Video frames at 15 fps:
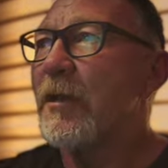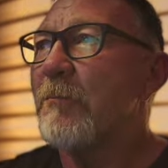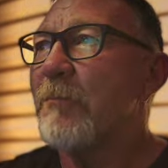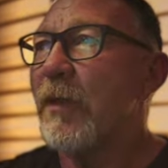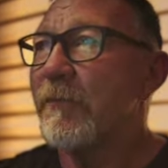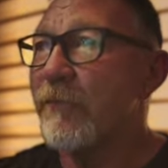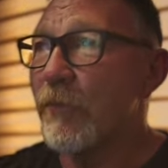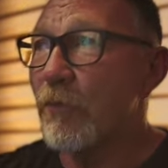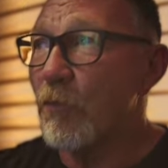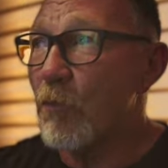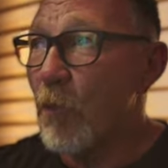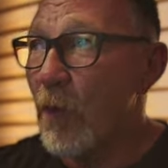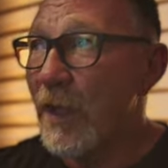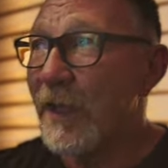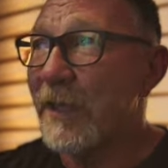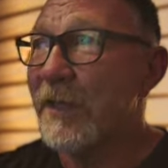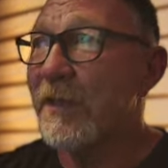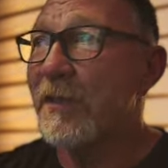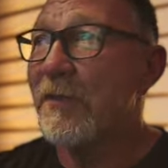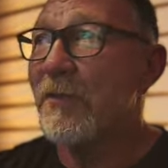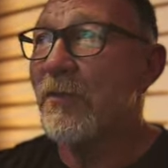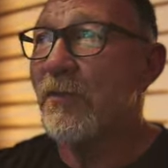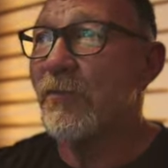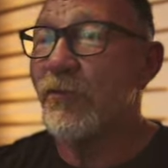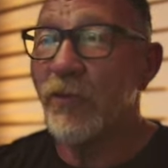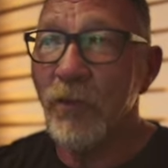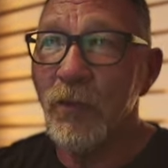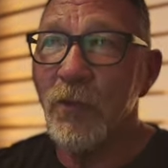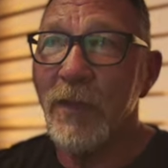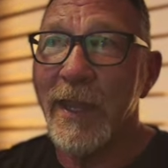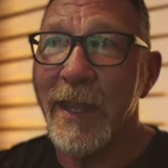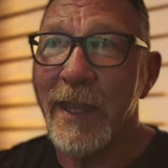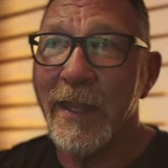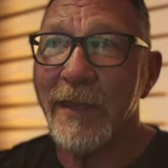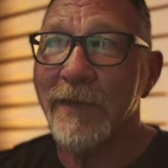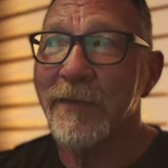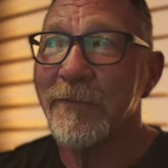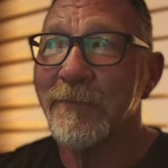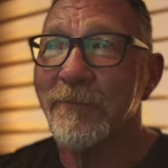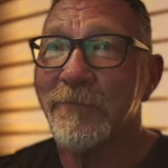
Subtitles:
But for one tool head,